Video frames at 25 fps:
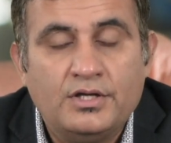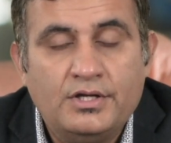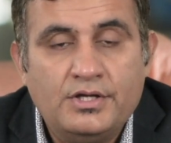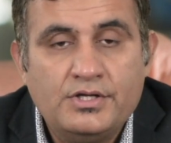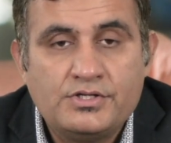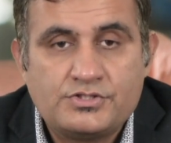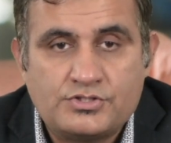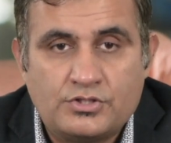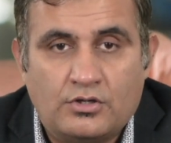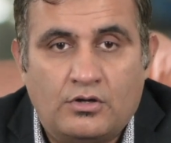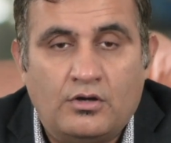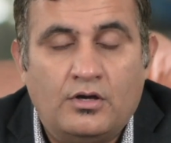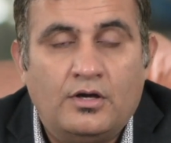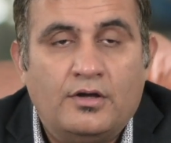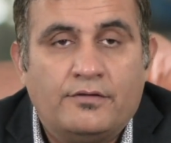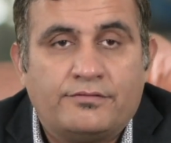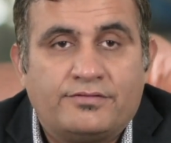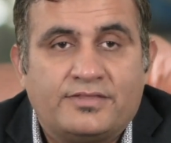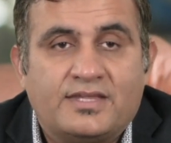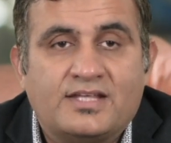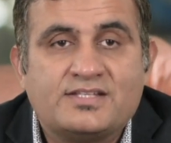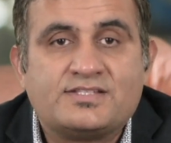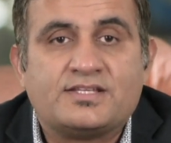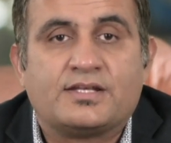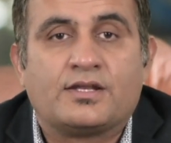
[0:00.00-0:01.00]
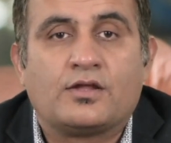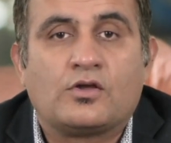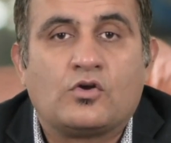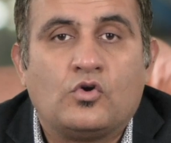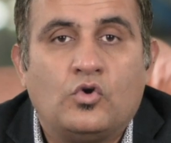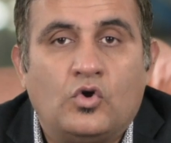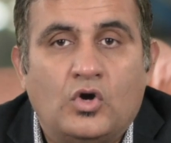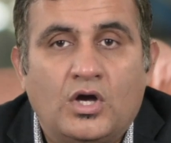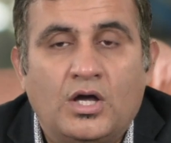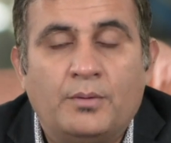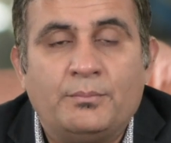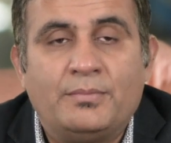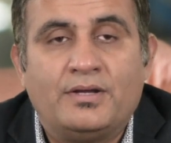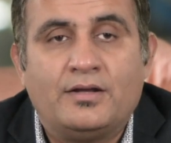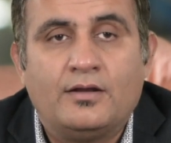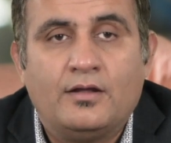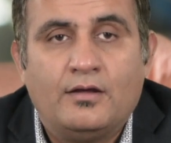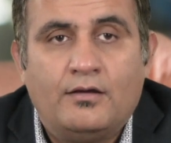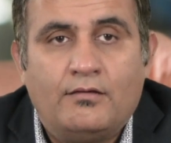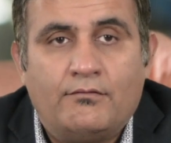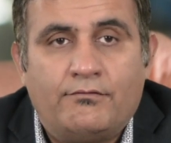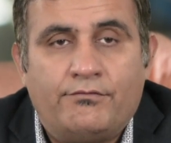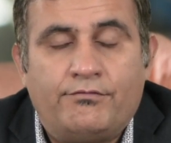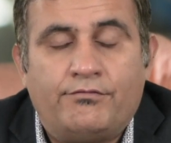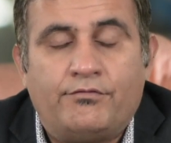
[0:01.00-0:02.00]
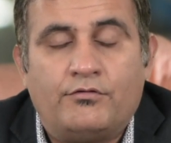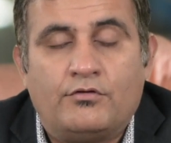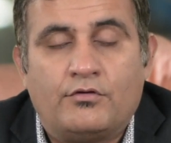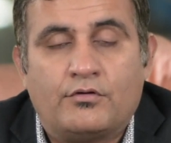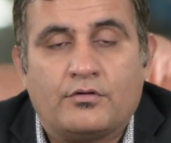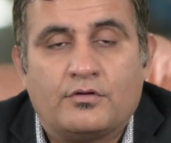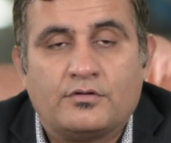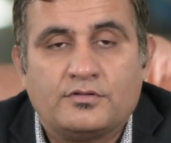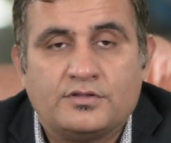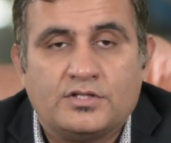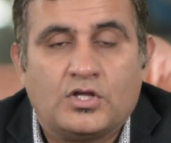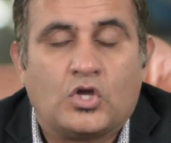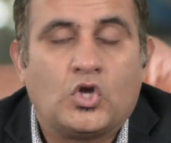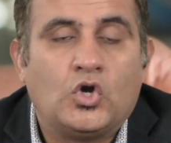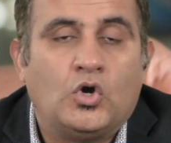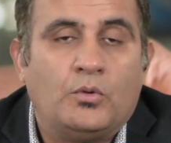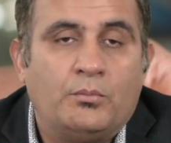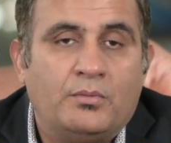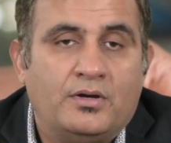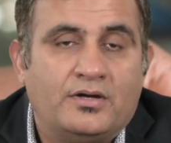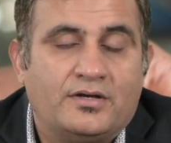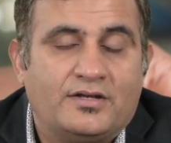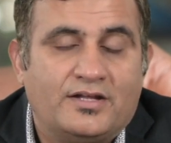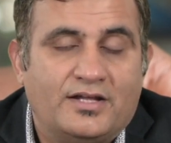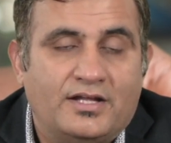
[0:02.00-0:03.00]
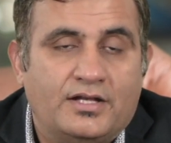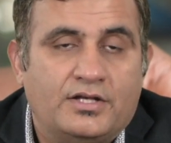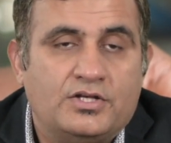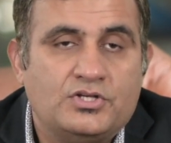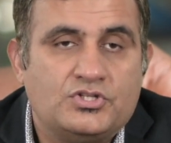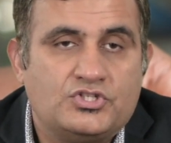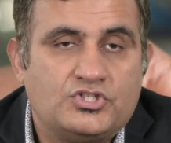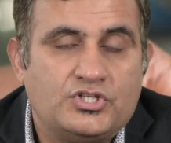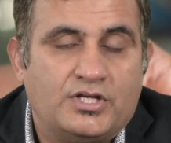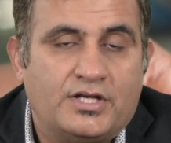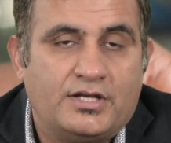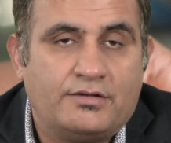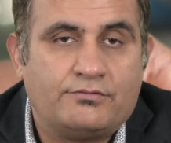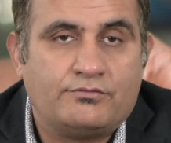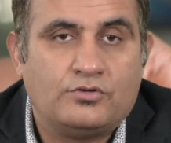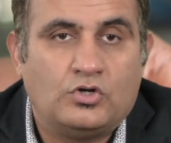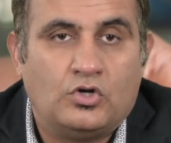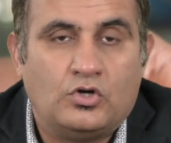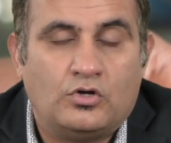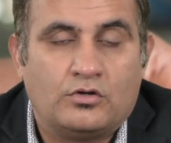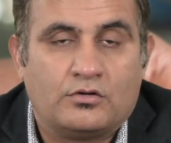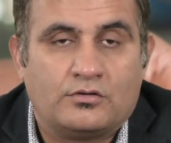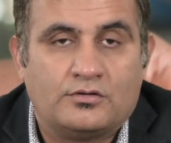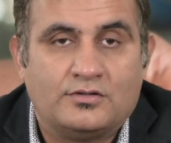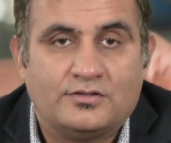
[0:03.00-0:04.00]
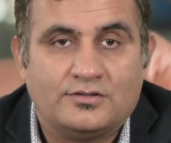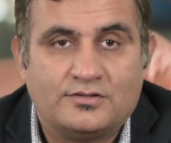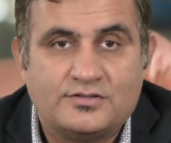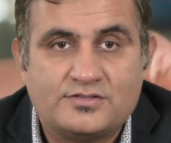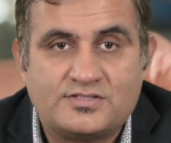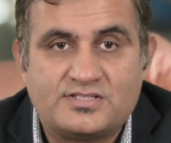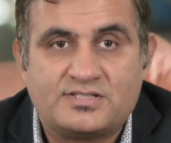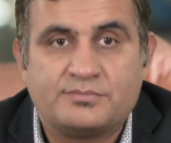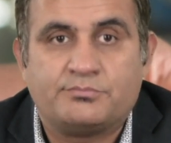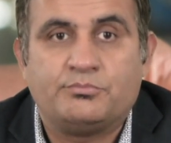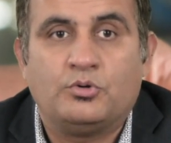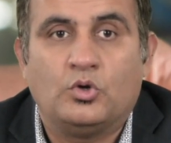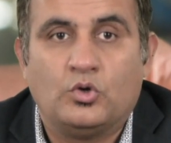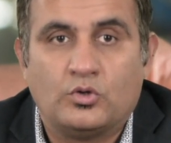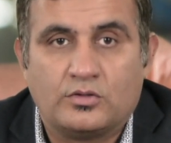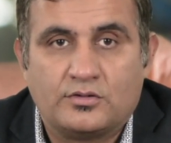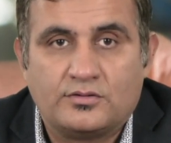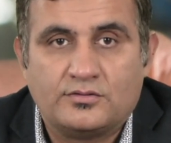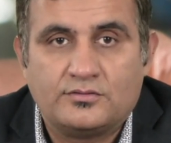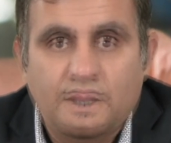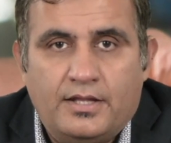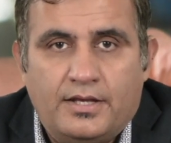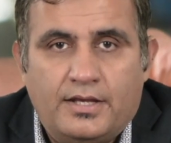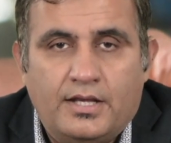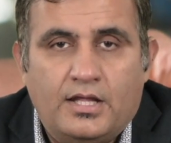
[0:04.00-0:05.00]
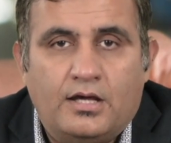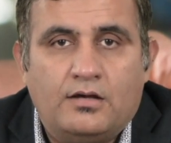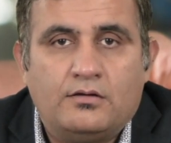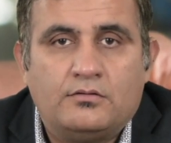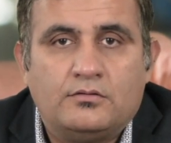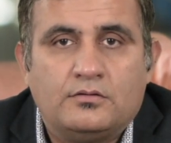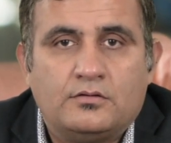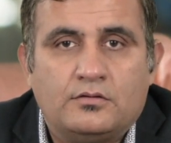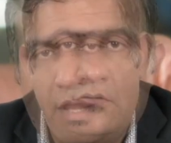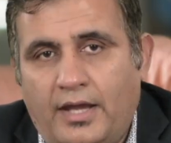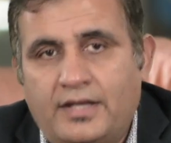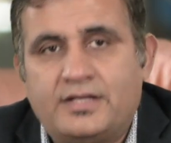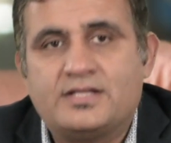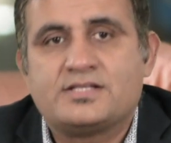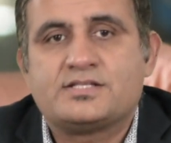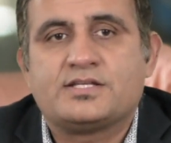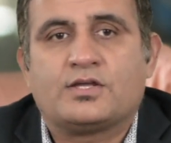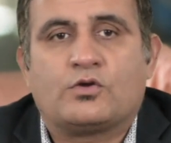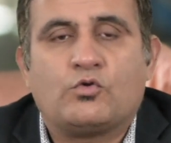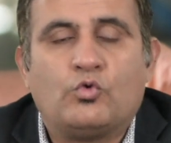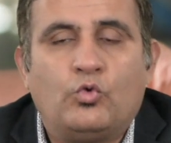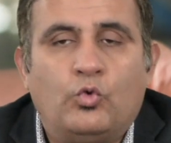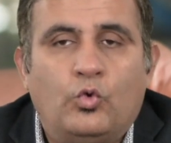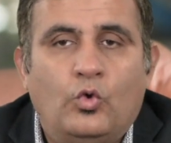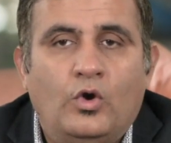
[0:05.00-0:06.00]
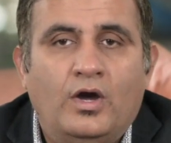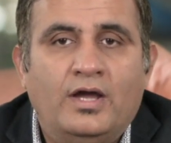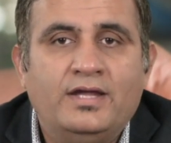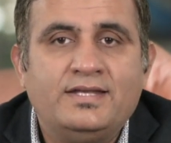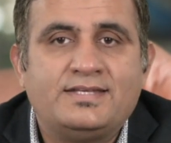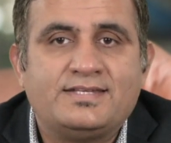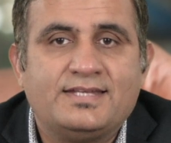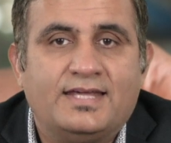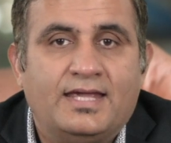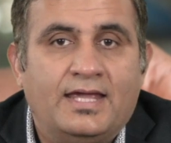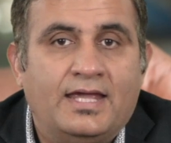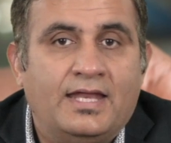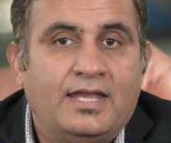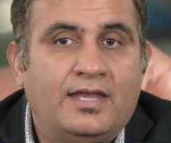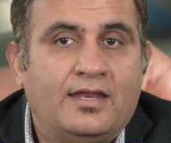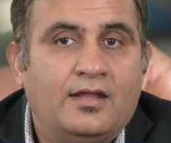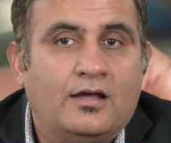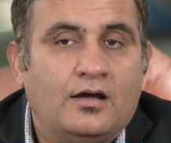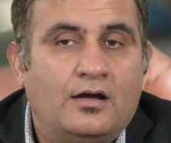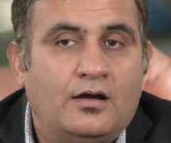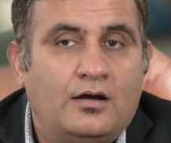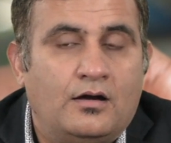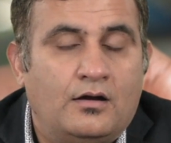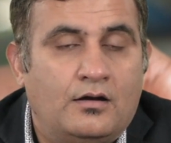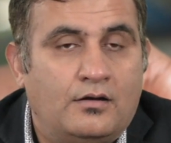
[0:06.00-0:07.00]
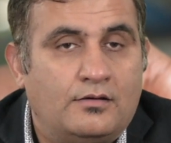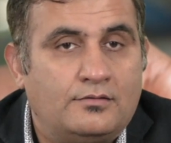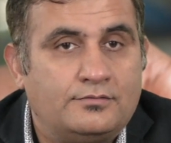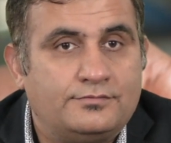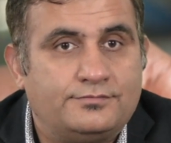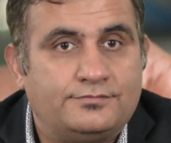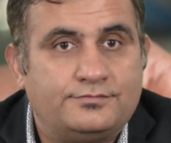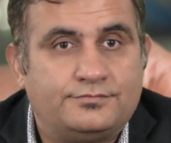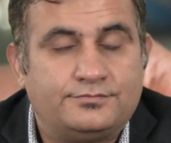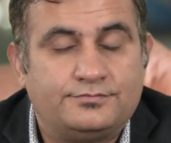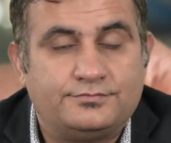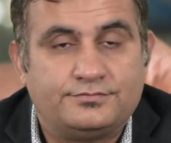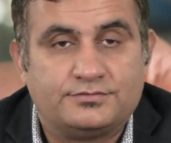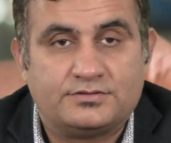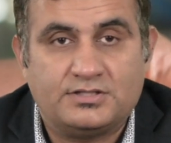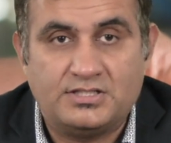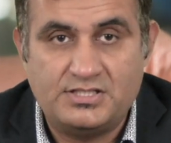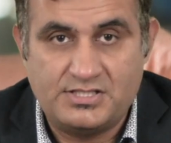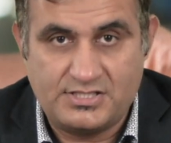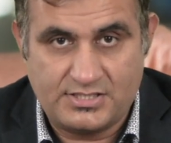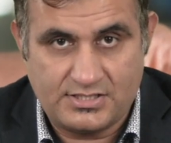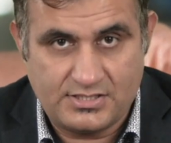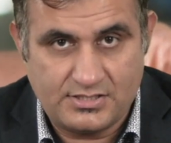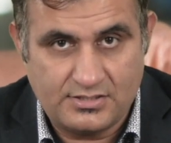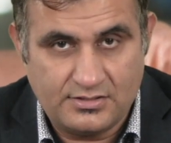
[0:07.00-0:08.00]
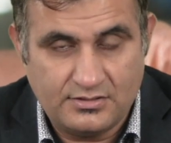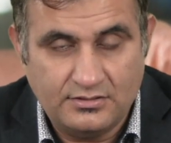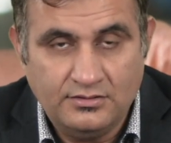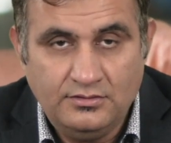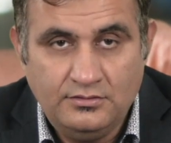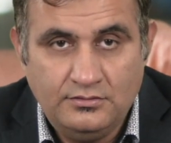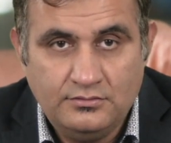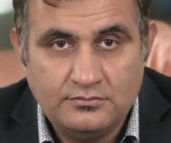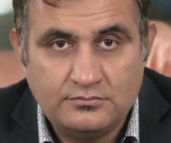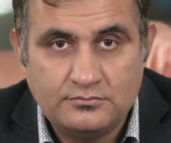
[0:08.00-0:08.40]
So there's a requirement for the government initiative or support. Now, it is a quite area of concern,